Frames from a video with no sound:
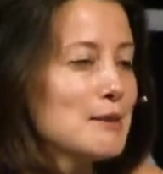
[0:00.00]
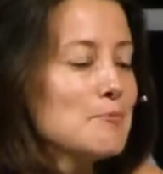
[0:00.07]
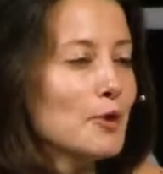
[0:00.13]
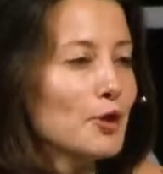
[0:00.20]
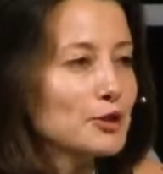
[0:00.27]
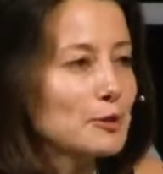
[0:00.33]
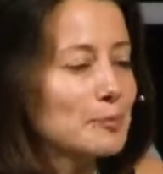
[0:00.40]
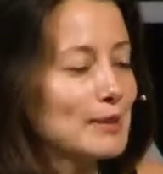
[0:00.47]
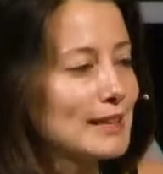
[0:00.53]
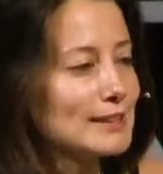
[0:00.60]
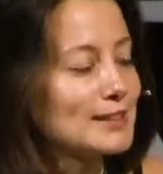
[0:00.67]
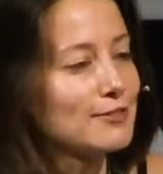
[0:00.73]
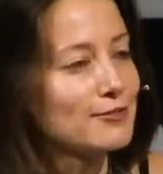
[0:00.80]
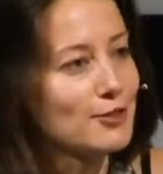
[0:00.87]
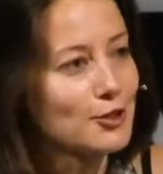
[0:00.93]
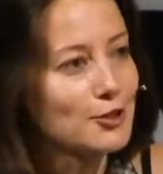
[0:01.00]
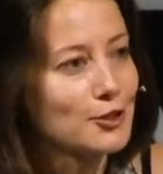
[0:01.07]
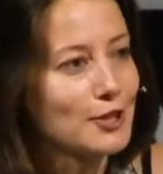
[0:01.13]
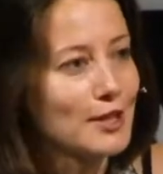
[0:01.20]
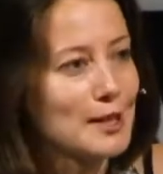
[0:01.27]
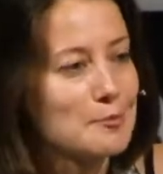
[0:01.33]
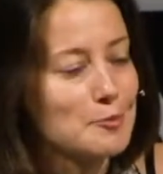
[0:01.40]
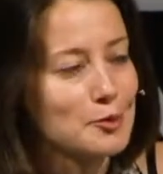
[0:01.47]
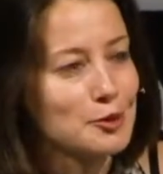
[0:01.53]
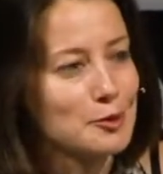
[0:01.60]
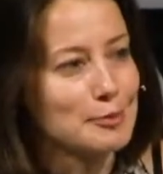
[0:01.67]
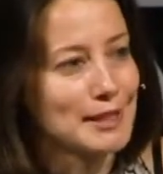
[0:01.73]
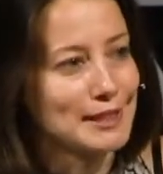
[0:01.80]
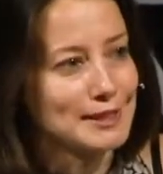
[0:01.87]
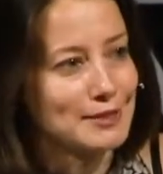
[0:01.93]
it multiplies it for good and
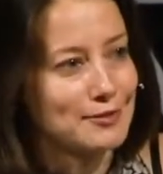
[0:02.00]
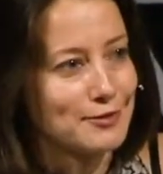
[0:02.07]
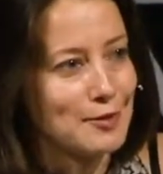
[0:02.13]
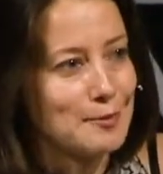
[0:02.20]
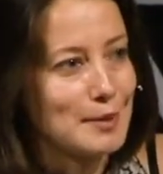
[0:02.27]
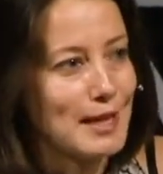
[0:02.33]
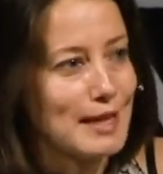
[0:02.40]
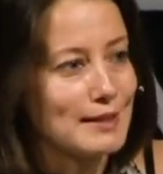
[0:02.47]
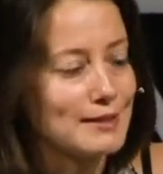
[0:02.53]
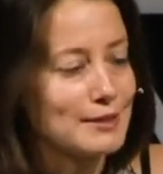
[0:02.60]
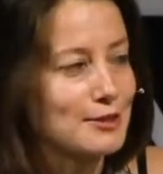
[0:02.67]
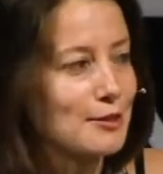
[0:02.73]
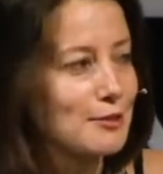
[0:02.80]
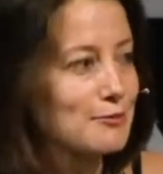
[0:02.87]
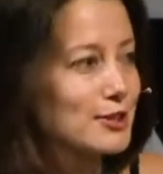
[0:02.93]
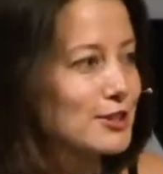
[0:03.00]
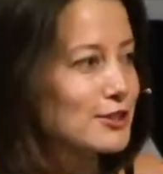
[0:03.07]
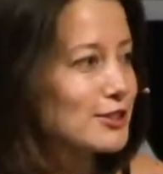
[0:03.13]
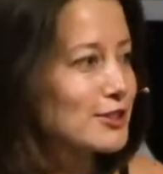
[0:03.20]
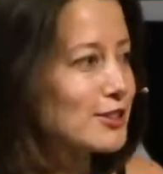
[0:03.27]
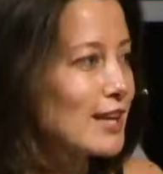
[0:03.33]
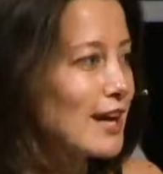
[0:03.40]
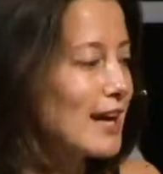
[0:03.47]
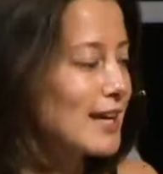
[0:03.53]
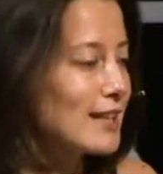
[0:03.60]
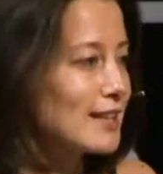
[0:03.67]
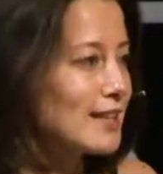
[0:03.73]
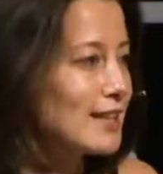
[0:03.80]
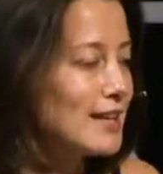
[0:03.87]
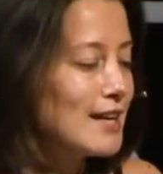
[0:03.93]
multiplies it for bad. So research
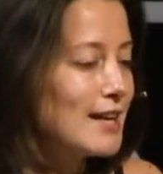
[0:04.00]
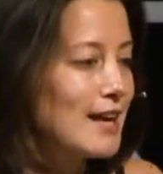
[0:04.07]
done,